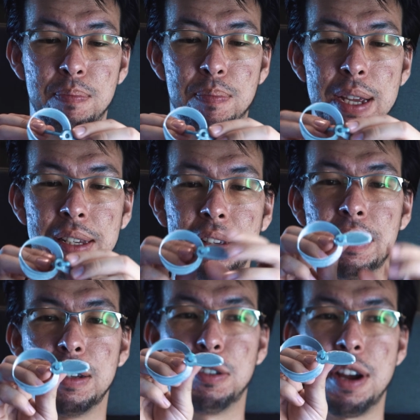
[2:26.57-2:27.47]

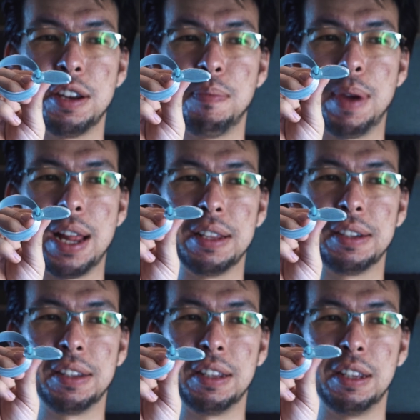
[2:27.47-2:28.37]
basically trying to
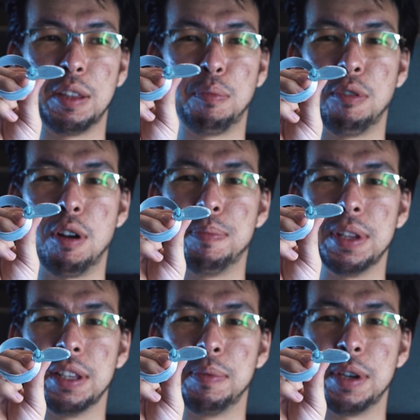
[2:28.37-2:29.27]
balance the prop a
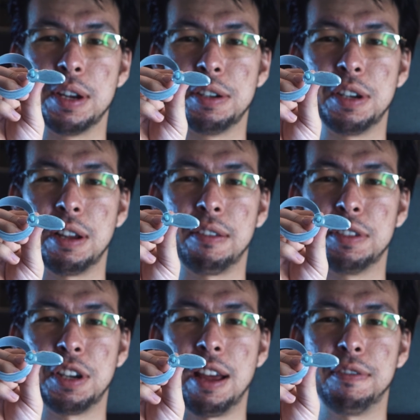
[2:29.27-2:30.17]
little bit on a
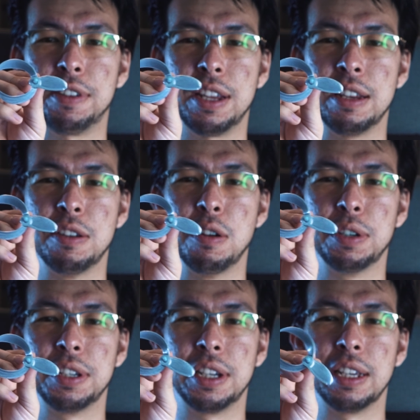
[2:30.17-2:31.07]
shaft and
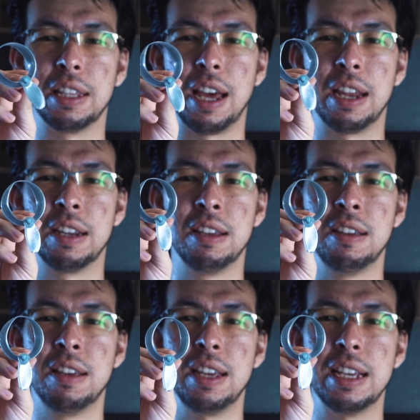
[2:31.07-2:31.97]
noticing that
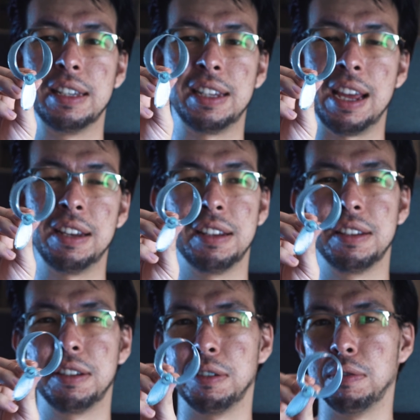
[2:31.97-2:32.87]
it tended
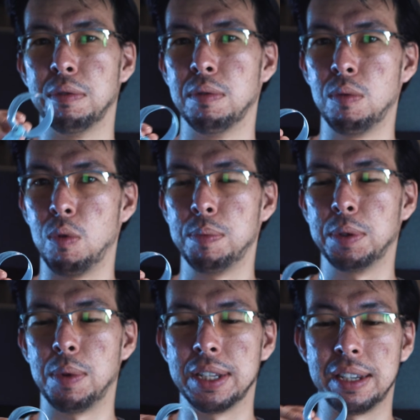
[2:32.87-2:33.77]
to walk to
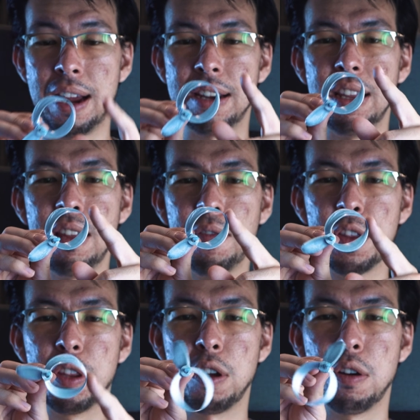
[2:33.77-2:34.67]
one side,
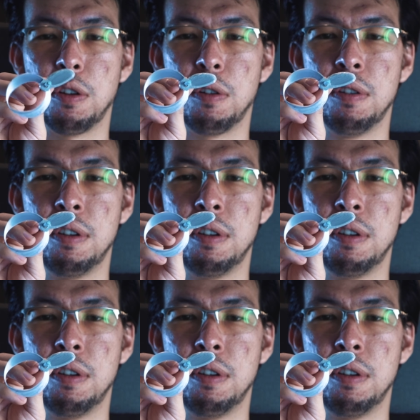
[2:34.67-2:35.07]
even though